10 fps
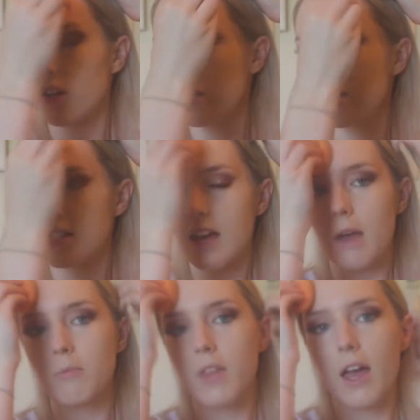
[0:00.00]
To
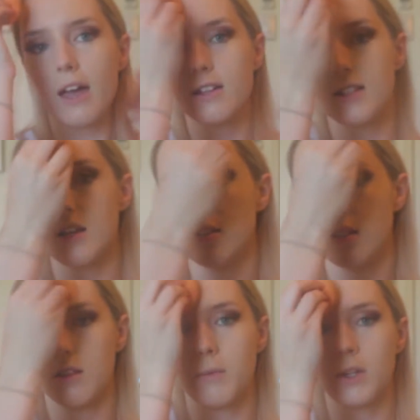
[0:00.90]
dab the excess
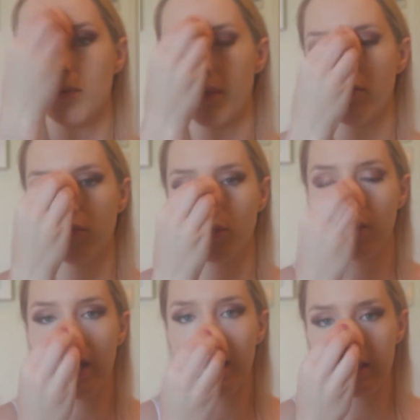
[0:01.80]
in the middle of my
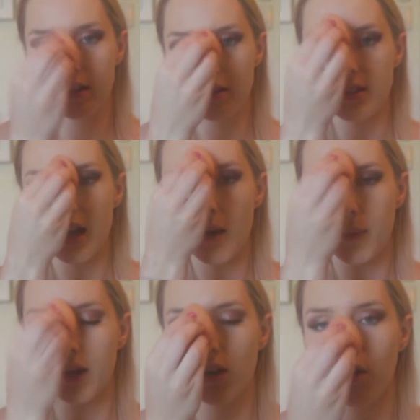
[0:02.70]
forehead, down
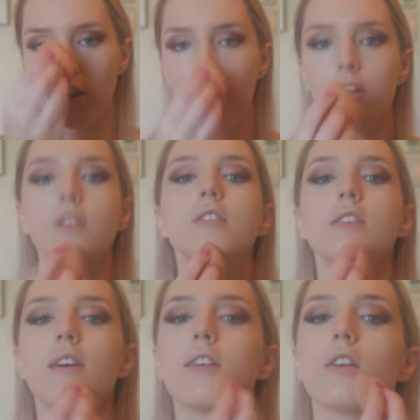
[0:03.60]
my nose,
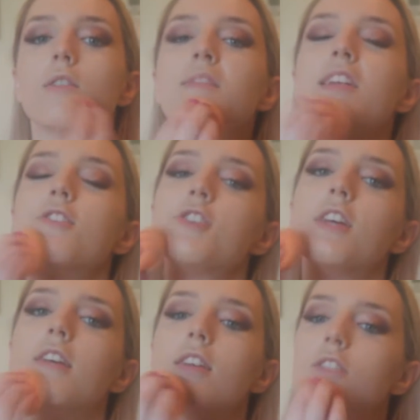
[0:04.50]
and on my
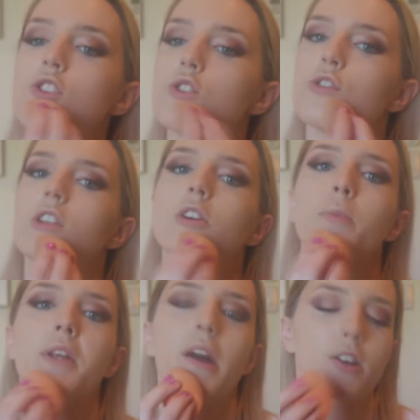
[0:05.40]
chin, just for a little
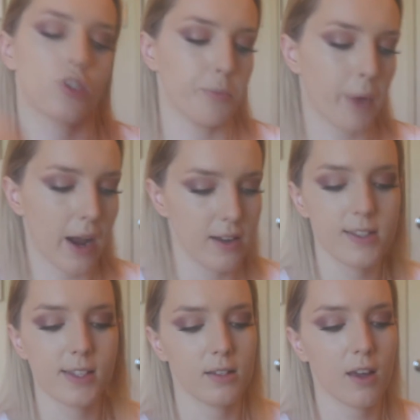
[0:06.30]
bit of extra
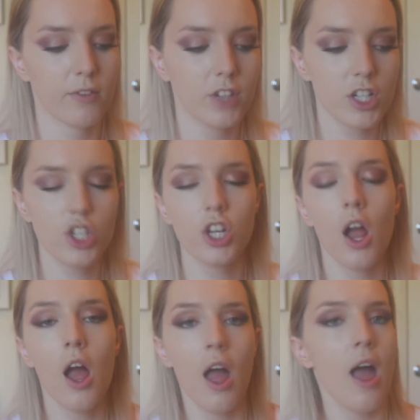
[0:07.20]
brightness and coverage.
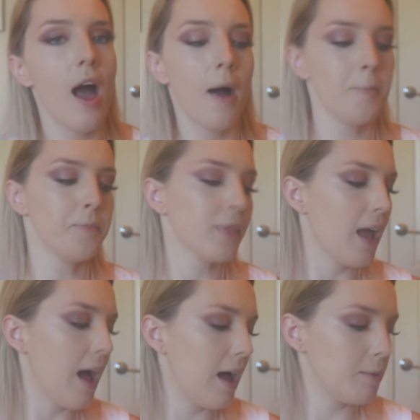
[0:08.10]

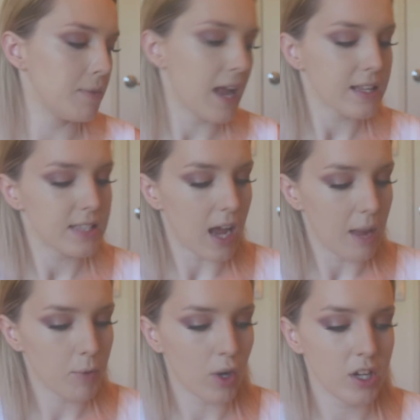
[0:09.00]
Next,
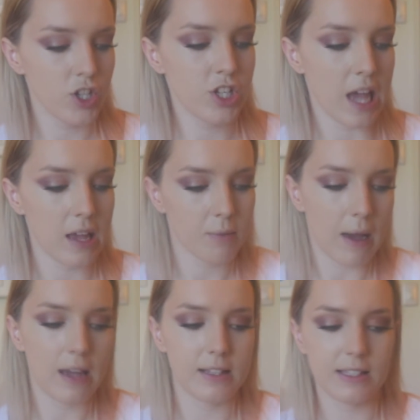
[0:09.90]
I'm going to take
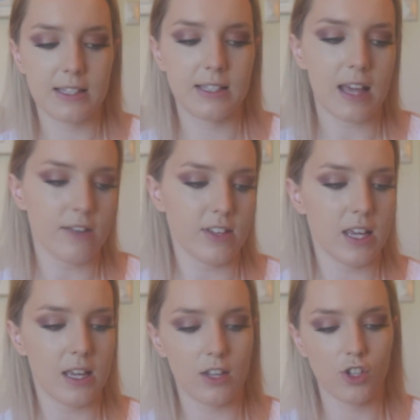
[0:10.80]
my
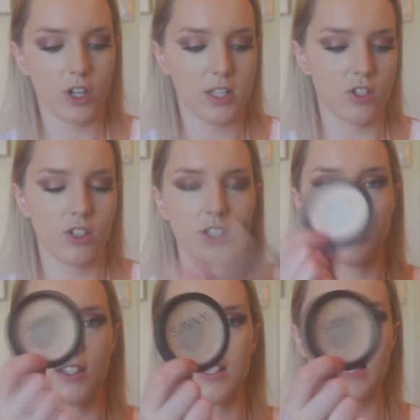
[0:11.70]
Savvy
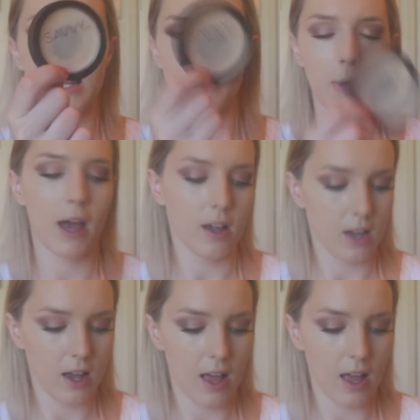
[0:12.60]
translucent setting powder